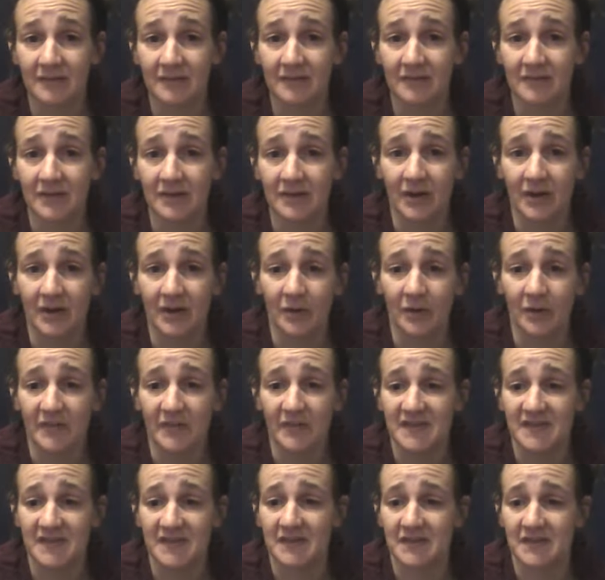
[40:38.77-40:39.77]
You know,
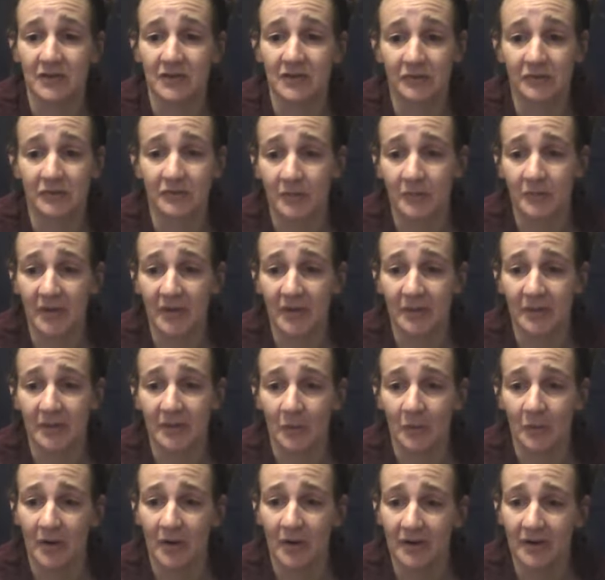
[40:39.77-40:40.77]
this isn't good for me
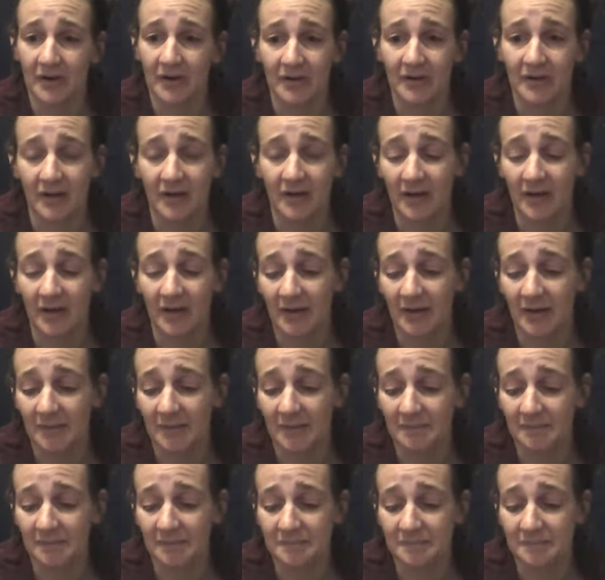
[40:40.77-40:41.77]
anymore.
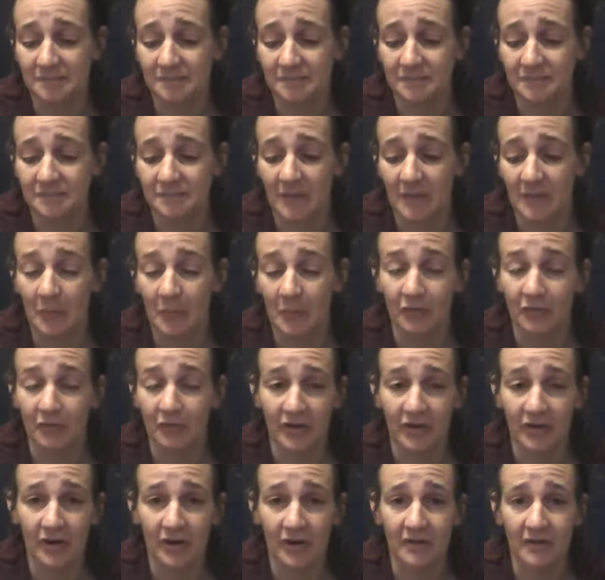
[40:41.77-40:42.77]
Um, I'm
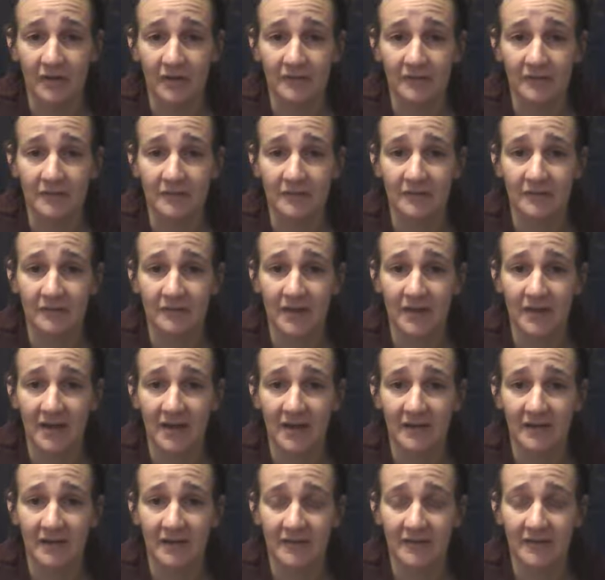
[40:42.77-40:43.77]
moving on.
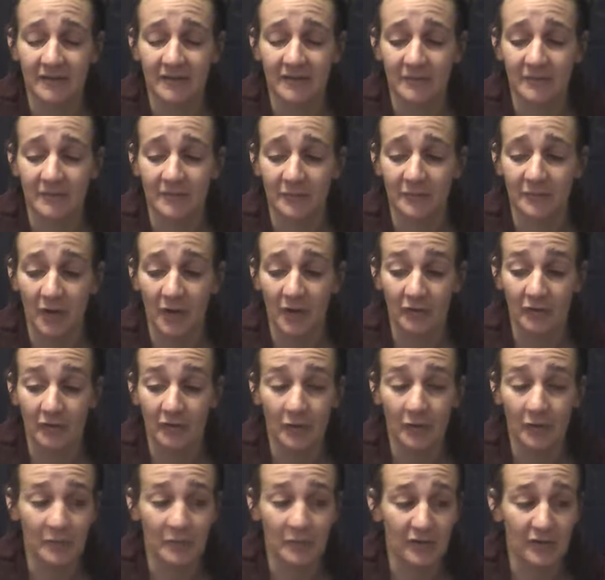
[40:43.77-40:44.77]
And
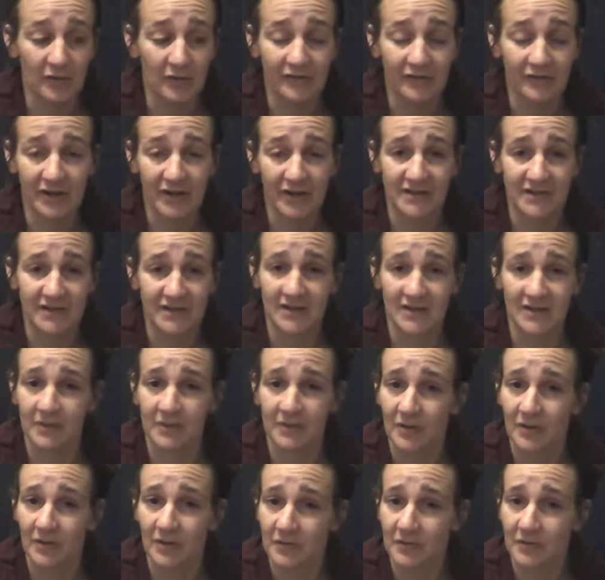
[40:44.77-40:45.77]
bravo and brava to
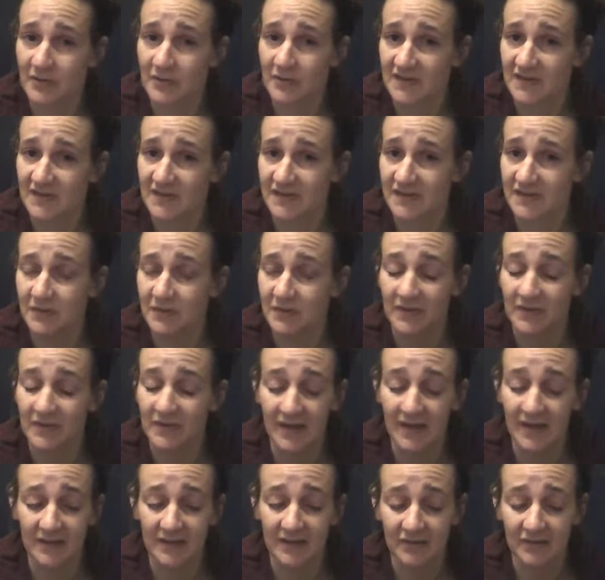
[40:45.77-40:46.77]
anyone who is doing
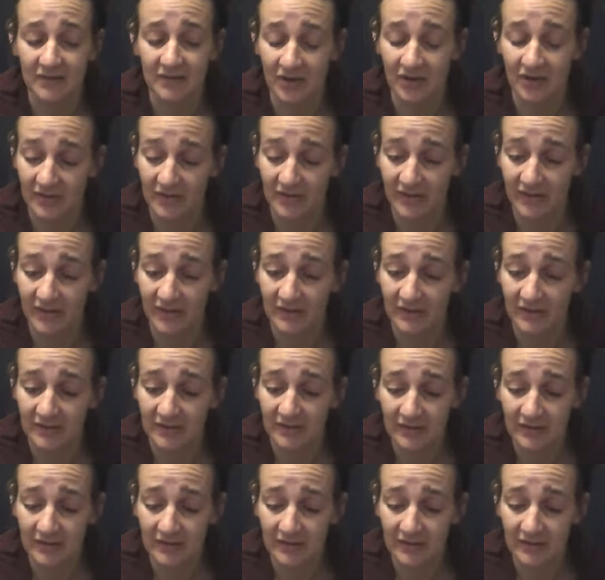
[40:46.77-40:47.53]
that currently.